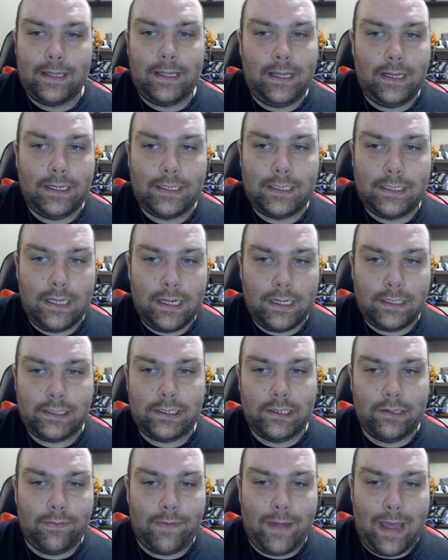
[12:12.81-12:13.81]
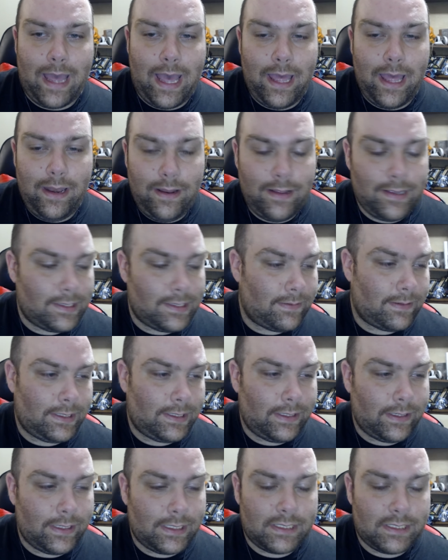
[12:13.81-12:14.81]
It's not too bad. It's
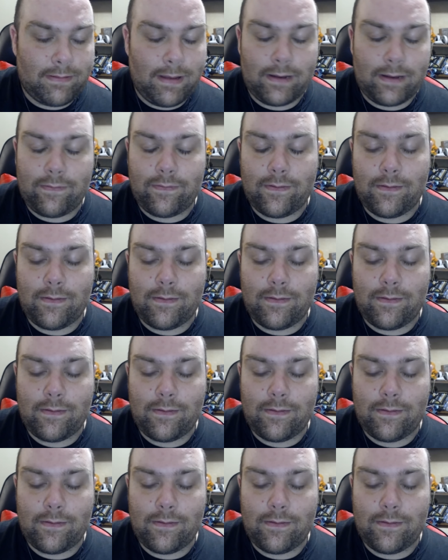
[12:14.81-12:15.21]
what you expect